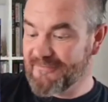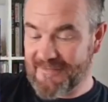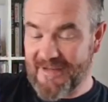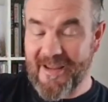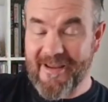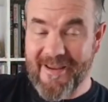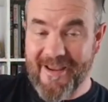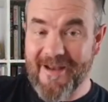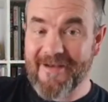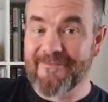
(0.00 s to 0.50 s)

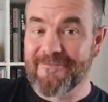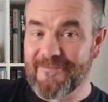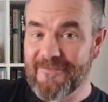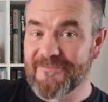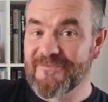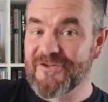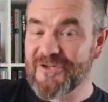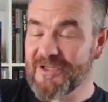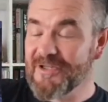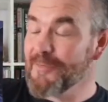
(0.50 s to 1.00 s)
again, if you've
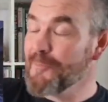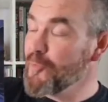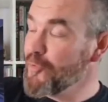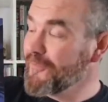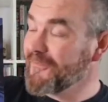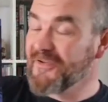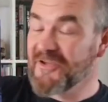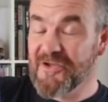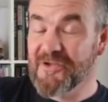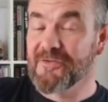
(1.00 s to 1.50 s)
seen the
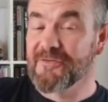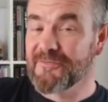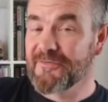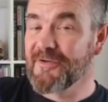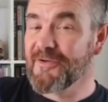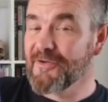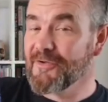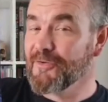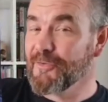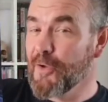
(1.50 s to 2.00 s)
movie, you'll
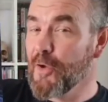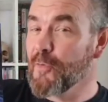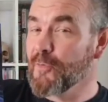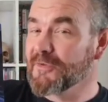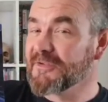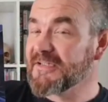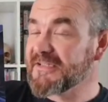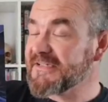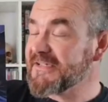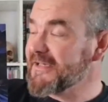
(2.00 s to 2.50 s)
you'll know
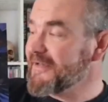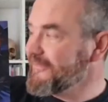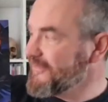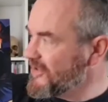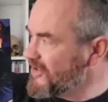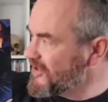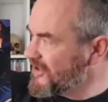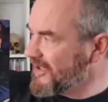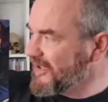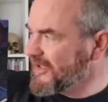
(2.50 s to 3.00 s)
what the T V
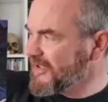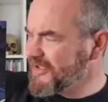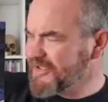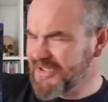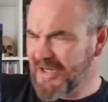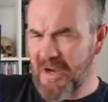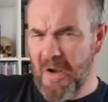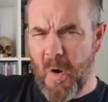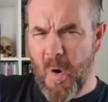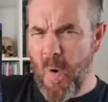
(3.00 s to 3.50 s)
scene is.
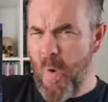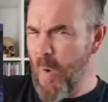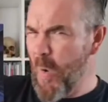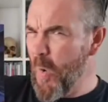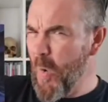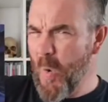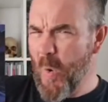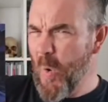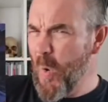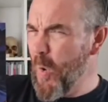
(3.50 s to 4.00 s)

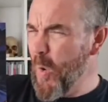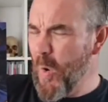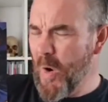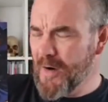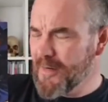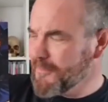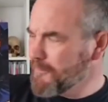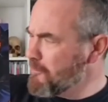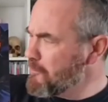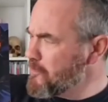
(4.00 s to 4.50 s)

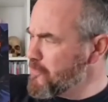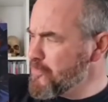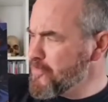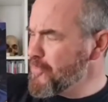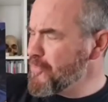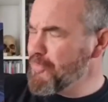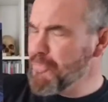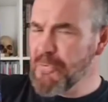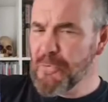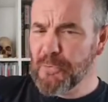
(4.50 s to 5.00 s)

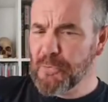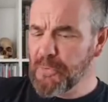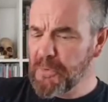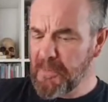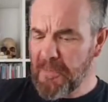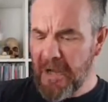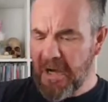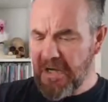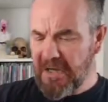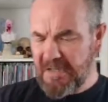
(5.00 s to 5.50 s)
Brutal,
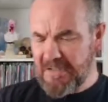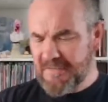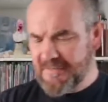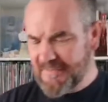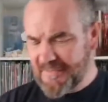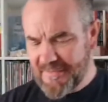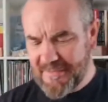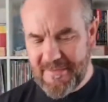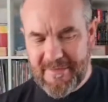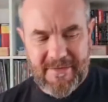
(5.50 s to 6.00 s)

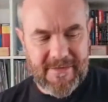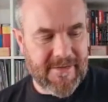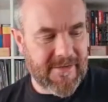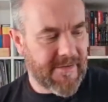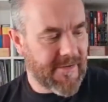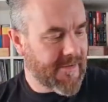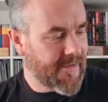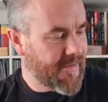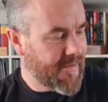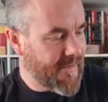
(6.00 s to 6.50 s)

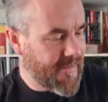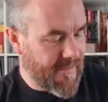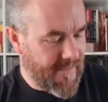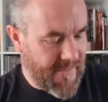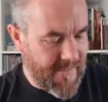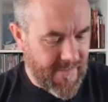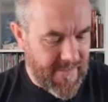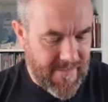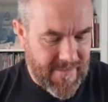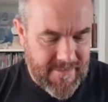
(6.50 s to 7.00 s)

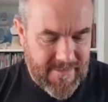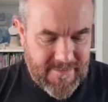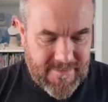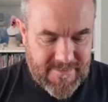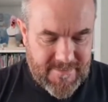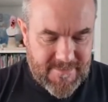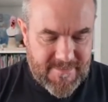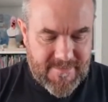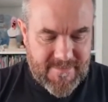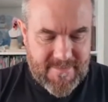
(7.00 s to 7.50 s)
man.
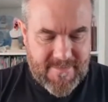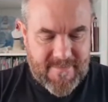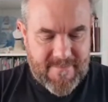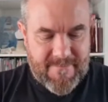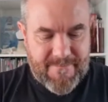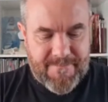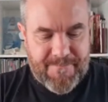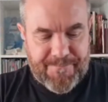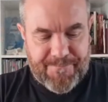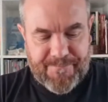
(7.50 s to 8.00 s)

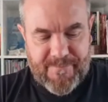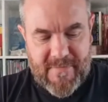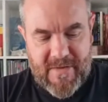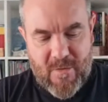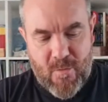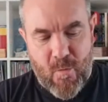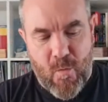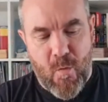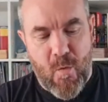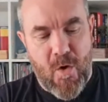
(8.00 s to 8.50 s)

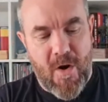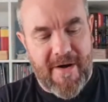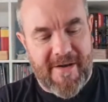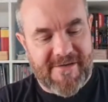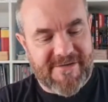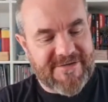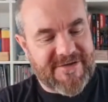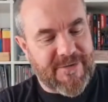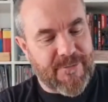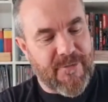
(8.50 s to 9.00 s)
What
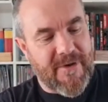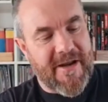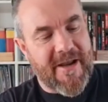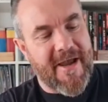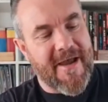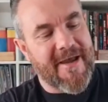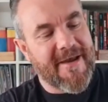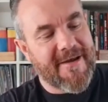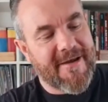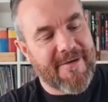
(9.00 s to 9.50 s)
else do we
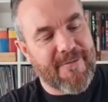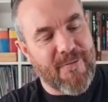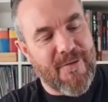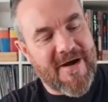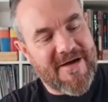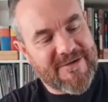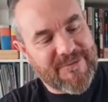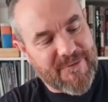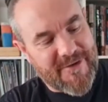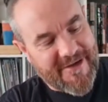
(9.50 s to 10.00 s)
get?
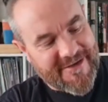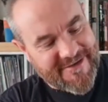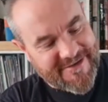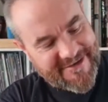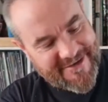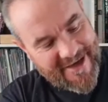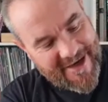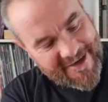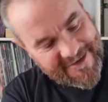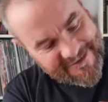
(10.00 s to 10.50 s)
Waxworks are
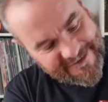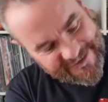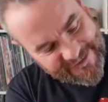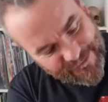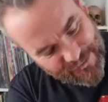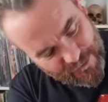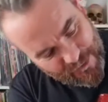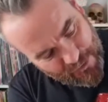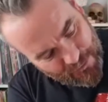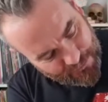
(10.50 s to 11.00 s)
starting to do
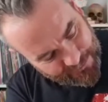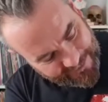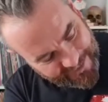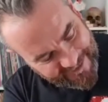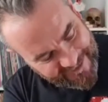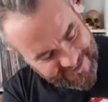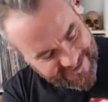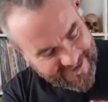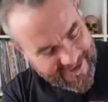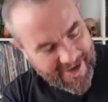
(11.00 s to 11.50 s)
cool
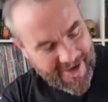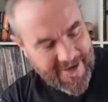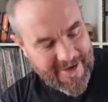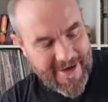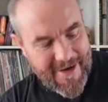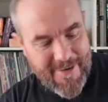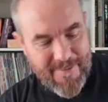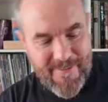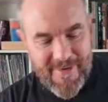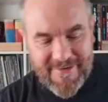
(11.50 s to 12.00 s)
things again
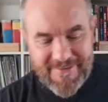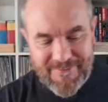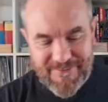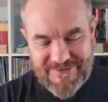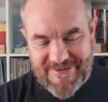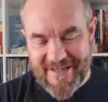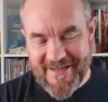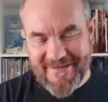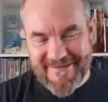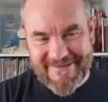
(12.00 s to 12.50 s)
now, man. We're
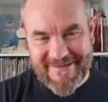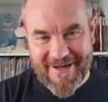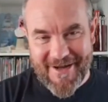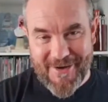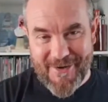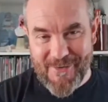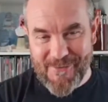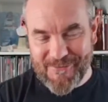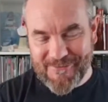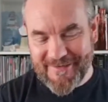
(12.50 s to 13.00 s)
starting to get
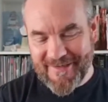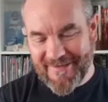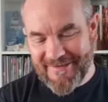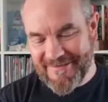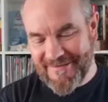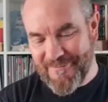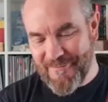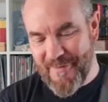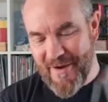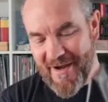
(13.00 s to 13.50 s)
cool things
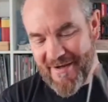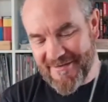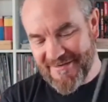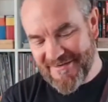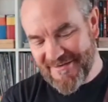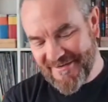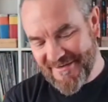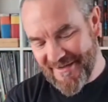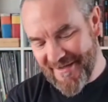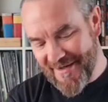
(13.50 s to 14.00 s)
in
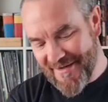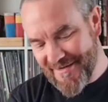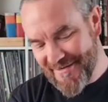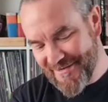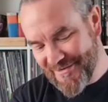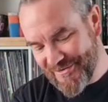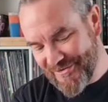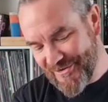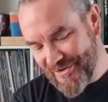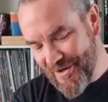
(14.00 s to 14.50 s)
packages again.
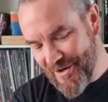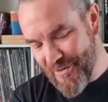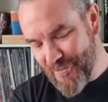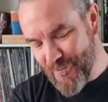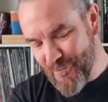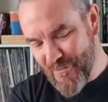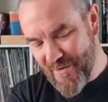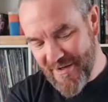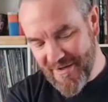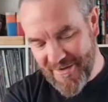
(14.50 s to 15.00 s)
So
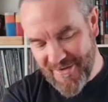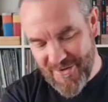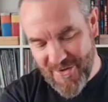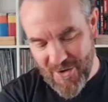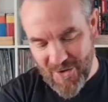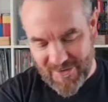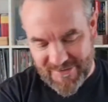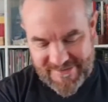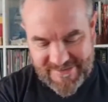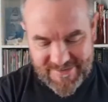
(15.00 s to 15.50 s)
we
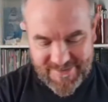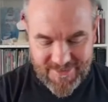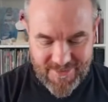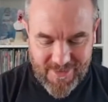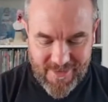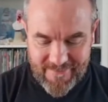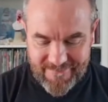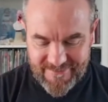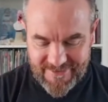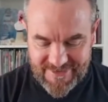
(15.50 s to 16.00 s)
got,
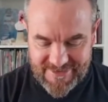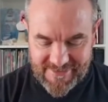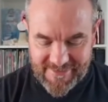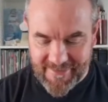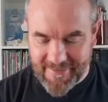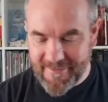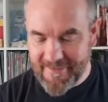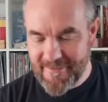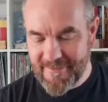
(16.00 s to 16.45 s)
obviously,